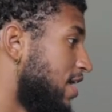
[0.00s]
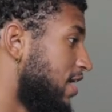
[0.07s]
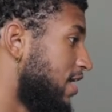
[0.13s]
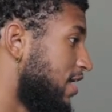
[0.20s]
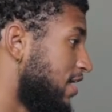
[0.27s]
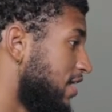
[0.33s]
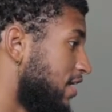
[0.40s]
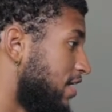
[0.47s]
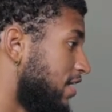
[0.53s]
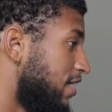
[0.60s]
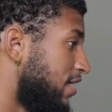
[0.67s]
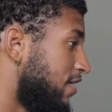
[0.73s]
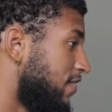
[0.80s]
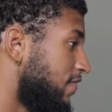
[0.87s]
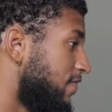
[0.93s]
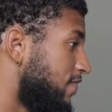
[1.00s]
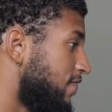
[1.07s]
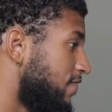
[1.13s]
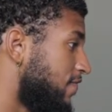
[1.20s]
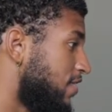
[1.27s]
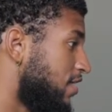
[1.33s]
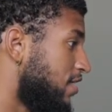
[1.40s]
and
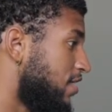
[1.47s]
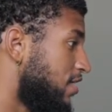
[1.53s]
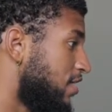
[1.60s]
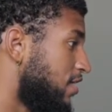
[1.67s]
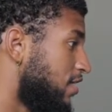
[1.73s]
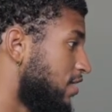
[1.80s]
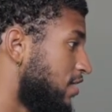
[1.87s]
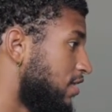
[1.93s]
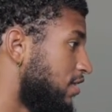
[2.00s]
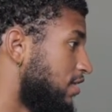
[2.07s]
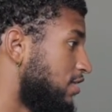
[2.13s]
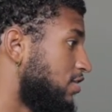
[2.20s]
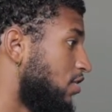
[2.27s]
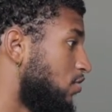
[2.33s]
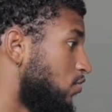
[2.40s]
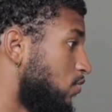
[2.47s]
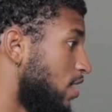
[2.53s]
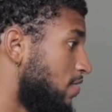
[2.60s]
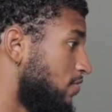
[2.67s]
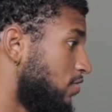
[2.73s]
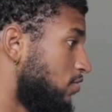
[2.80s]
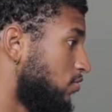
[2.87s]
the total
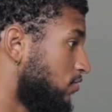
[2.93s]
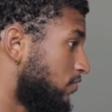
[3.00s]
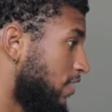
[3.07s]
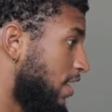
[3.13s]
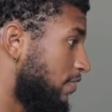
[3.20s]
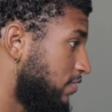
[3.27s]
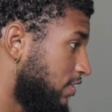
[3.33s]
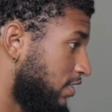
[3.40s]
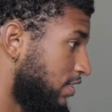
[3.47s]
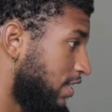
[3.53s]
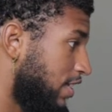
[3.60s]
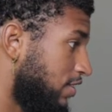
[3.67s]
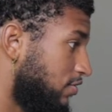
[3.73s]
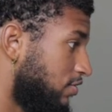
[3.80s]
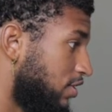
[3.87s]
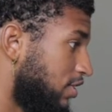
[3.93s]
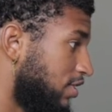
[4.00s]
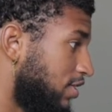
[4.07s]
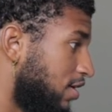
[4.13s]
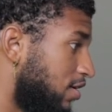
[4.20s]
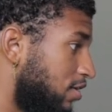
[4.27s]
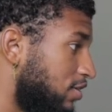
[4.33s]
revenue was $510, like you
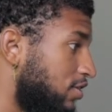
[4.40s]
just saw.